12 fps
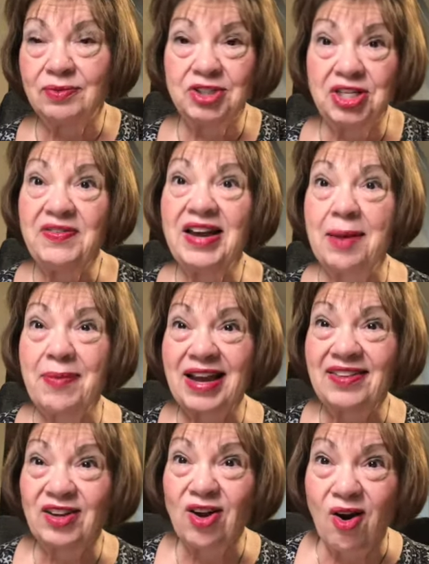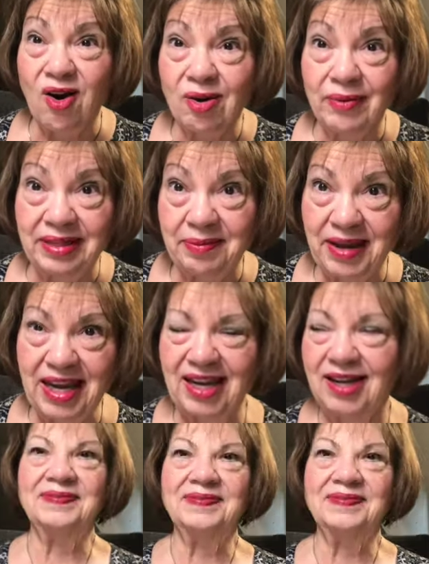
she even got back in the car with me.